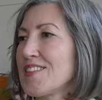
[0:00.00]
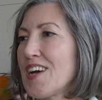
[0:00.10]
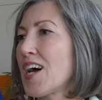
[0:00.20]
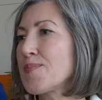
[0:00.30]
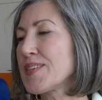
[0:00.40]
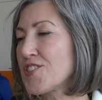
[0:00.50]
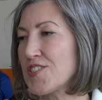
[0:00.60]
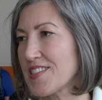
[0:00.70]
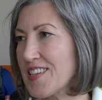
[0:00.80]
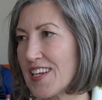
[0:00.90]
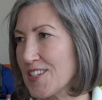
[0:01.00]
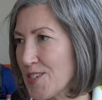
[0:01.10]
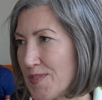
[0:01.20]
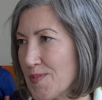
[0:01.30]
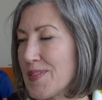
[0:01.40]
automation is not a
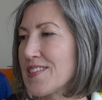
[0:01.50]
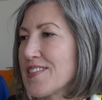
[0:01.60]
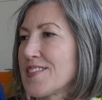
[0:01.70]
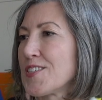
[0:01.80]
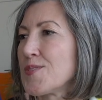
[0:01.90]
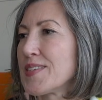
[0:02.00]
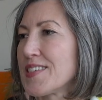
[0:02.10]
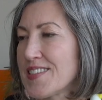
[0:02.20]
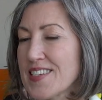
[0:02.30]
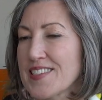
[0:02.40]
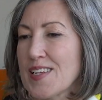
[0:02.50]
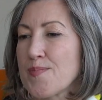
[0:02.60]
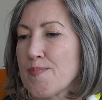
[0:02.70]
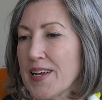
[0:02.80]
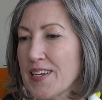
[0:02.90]
human replace, it's a human assist,
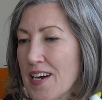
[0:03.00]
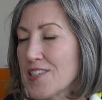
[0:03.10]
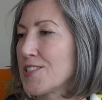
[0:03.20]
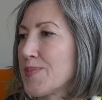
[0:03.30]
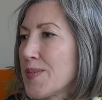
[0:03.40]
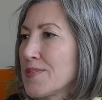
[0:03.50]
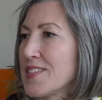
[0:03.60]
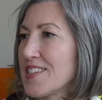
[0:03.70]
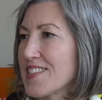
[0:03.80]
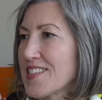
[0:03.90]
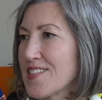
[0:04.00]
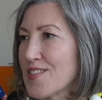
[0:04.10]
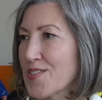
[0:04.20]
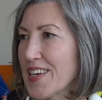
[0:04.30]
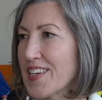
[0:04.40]
and my gosh, do people need
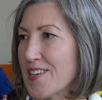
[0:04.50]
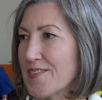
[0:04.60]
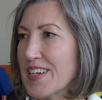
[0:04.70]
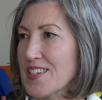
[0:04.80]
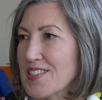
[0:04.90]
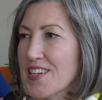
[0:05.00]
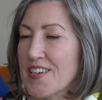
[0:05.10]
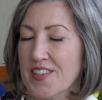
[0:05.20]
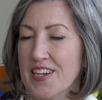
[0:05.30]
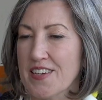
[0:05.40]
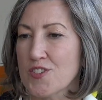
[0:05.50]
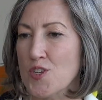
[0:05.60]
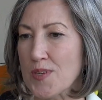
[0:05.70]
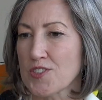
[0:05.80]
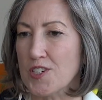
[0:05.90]
assistance right now, right? Because they, they have
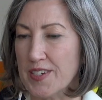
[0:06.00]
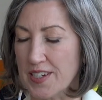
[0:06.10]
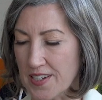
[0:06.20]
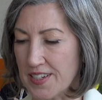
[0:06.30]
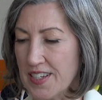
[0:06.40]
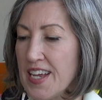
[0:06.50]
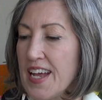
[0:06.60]
so much going on.